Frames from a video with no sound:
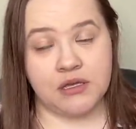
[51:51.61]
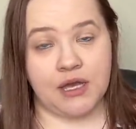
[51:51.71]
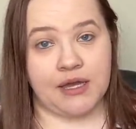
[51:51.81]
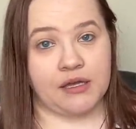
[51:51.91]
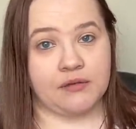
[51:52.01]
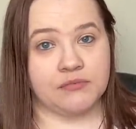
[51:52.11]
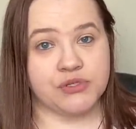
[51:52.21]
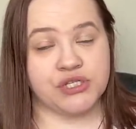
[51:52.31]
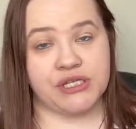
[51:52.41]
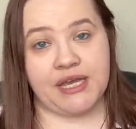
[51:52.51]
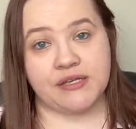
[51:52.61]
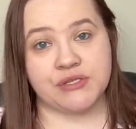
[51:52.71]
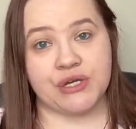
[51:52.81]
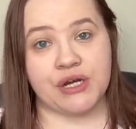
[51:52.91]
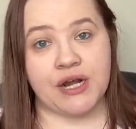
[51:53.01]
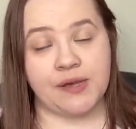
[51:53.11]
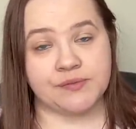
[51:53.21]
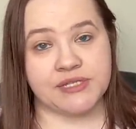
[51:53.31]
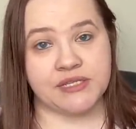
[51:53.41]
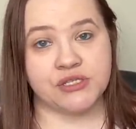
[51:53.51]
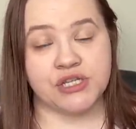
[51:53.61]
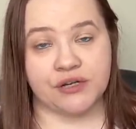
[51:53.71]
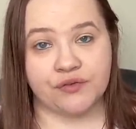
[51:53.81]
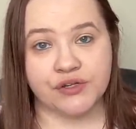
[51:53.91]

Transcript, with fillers: um, she has her updates, Jennifer.